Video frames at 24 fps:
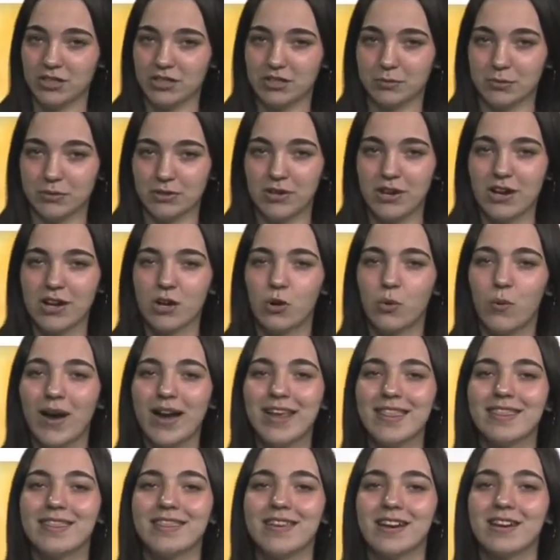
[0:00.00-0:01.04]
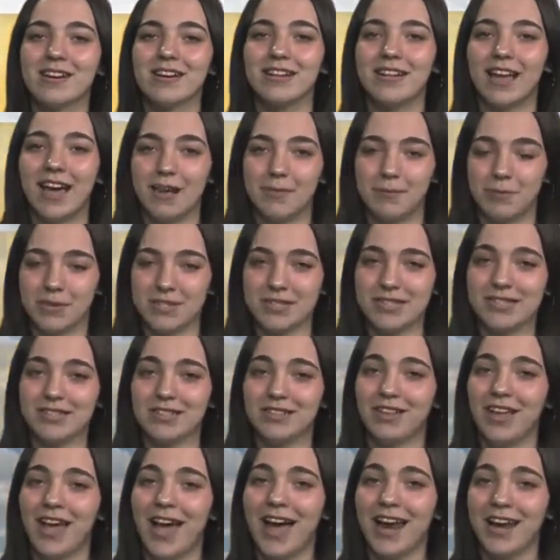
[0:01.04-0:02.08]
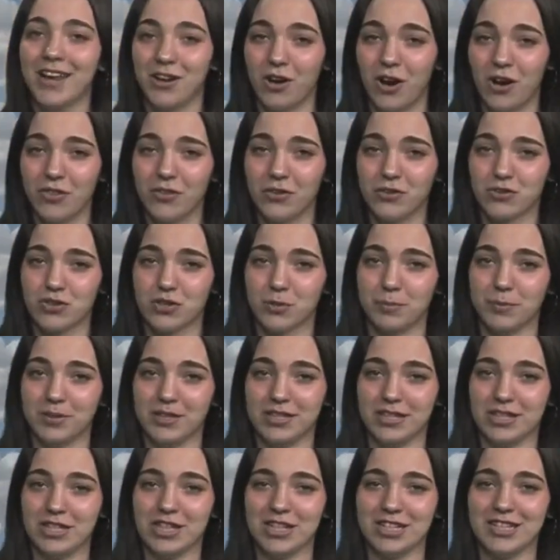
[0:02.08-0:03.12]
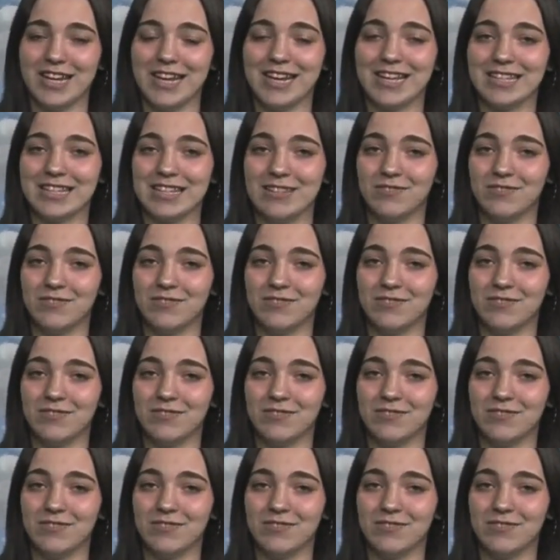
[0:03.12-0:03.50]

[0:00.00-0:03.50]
So we're not quite there yet, but still adding on those triple digit days,